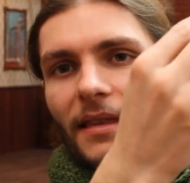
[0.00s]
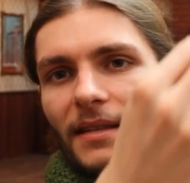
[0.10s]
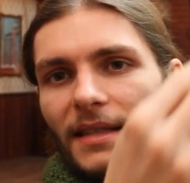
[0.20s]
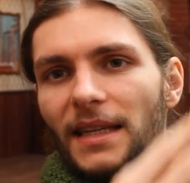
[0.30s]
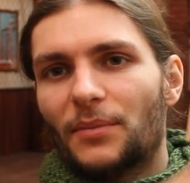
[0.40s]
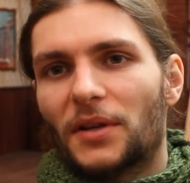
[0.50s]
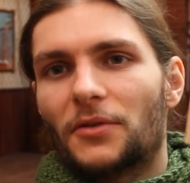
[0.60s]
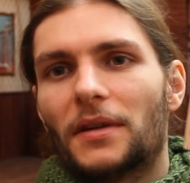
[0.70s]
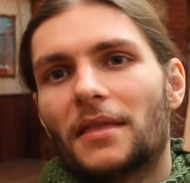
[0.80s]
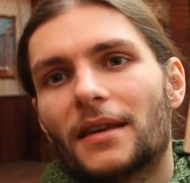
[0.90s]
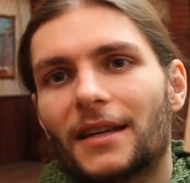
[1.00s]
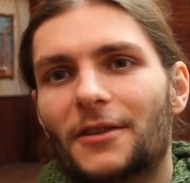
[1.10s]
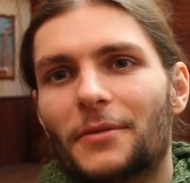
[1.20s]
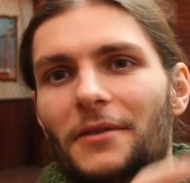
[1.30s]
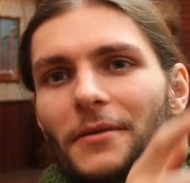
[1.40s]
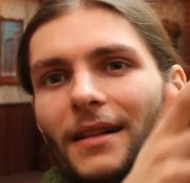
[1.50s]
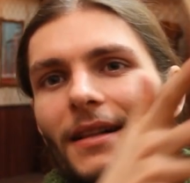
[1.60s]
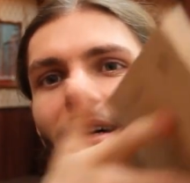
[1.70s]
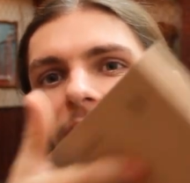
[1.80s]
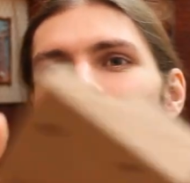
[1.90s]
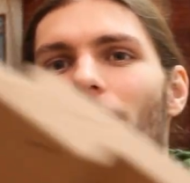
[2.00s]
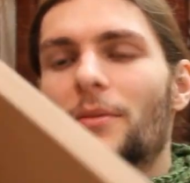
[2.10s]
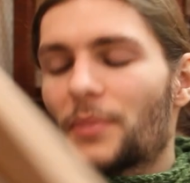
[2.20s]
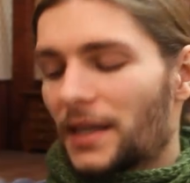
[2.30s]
the seam between the individual wall